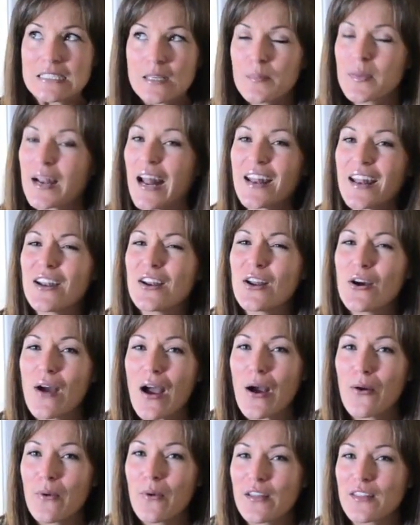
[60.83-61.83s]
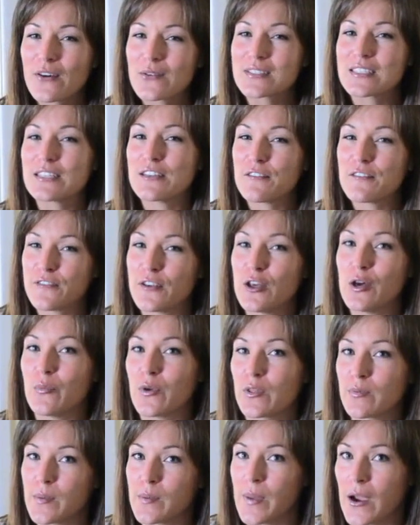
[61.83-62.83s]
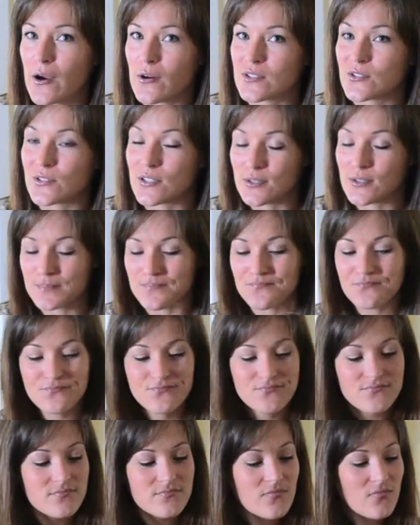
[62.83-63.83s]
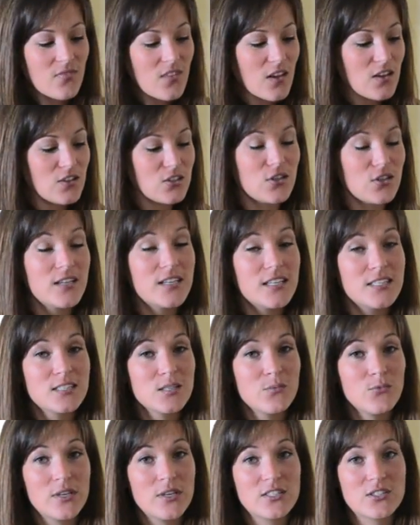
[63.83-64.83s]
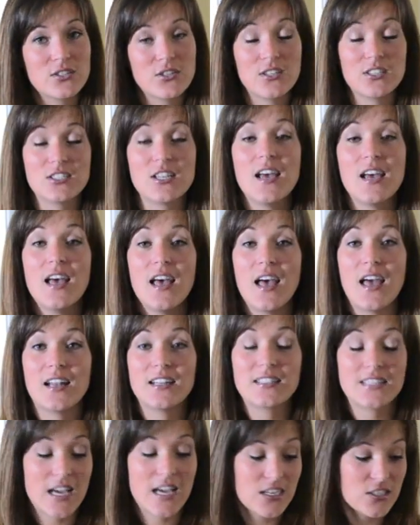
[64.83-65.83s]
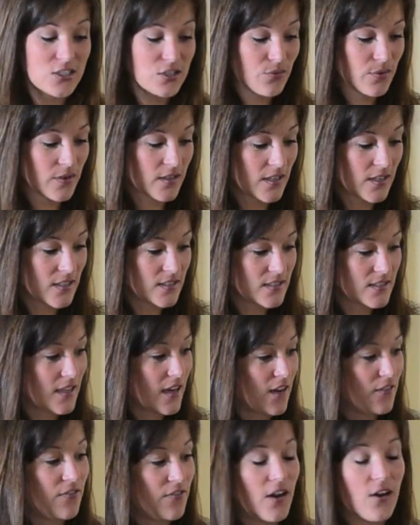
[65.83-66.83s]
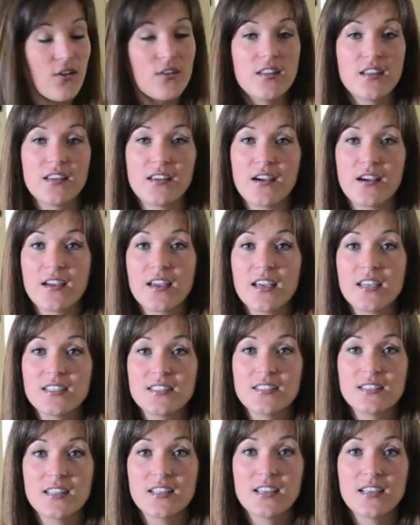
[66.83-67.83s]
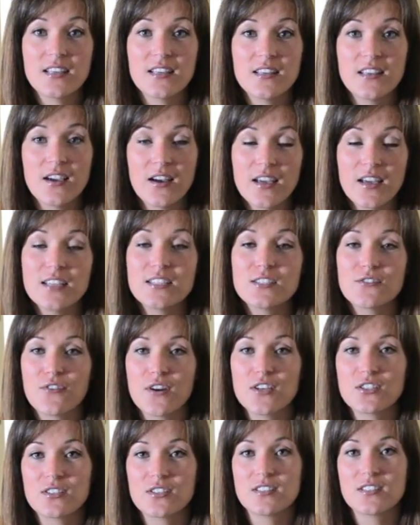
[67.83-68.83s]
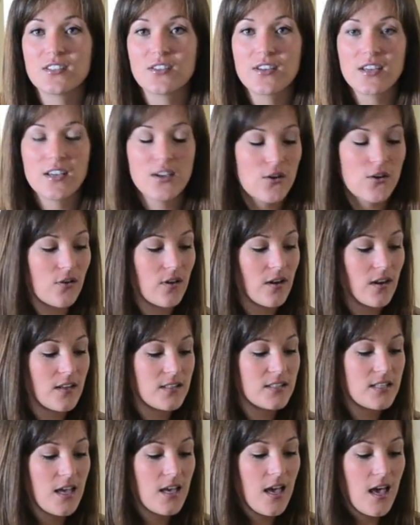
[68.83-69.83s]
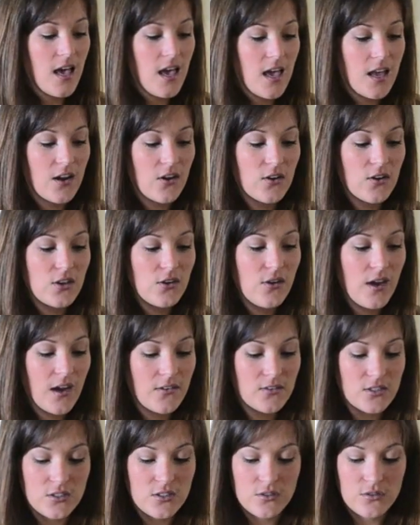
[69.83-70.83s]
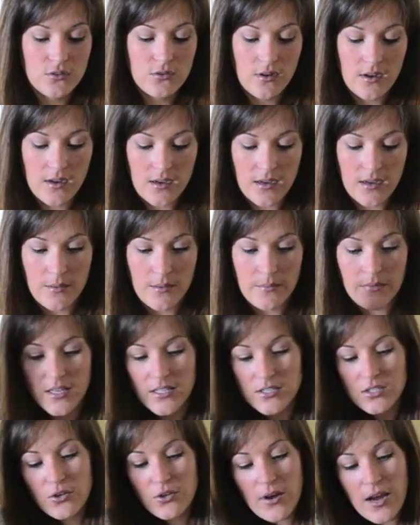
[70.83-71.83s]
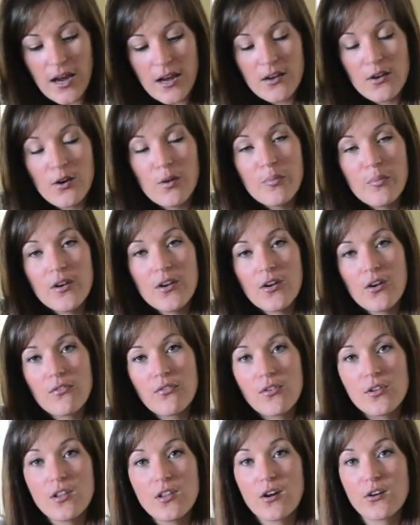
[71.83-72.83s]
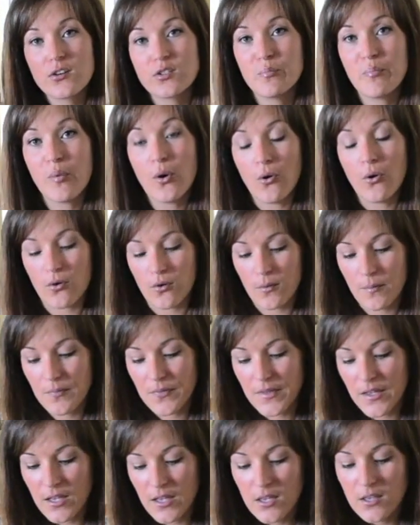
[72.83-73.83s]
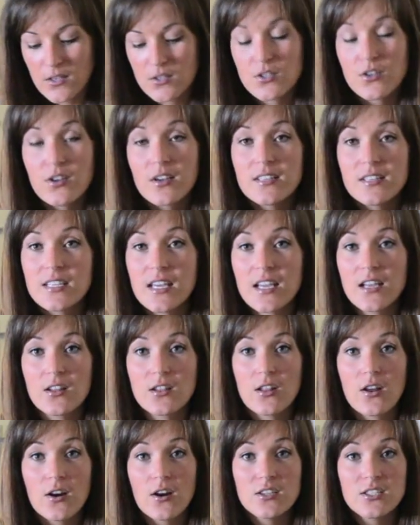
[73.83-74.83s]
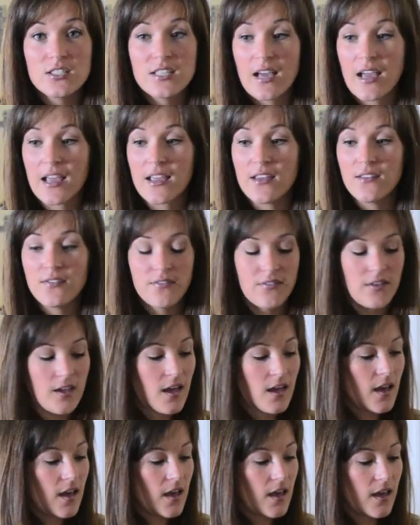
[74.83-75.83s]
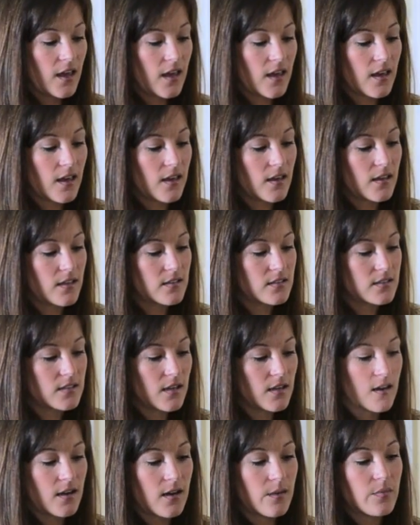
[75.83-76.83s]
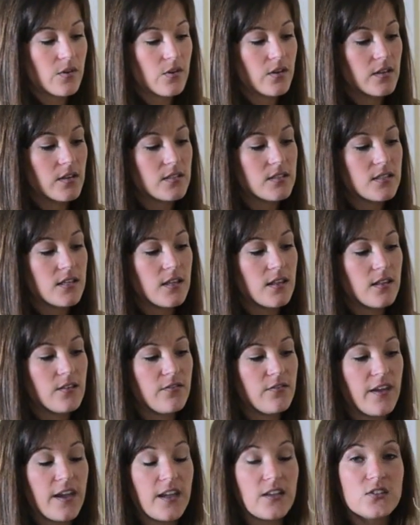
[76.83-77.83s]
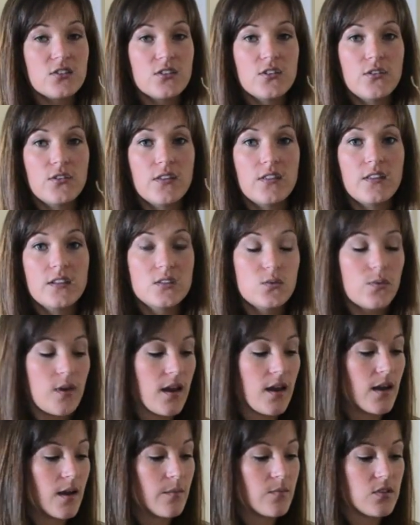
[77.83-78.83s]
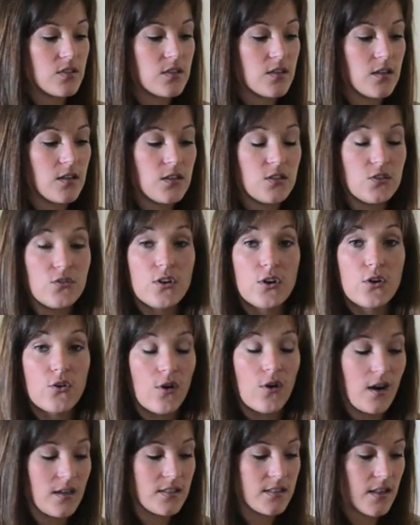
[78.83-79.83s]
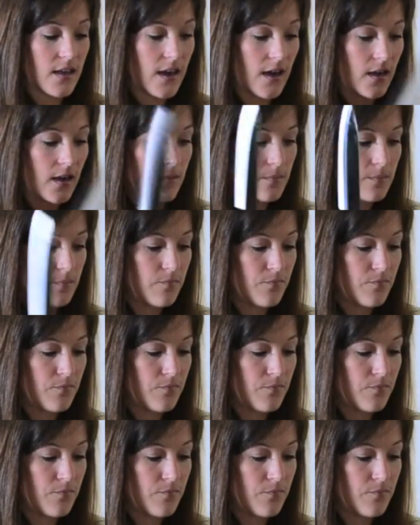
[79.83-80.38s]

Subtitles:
But I didn't know how well that was going to film with my power drill. So I did some research and it's actually really easy. I found the youngest, freshest looking coconuts, and all you have to do is crack it open over a large bowl. So you're going to take a large knife and you can see the veins are going this way, and I'm just going to do it across that.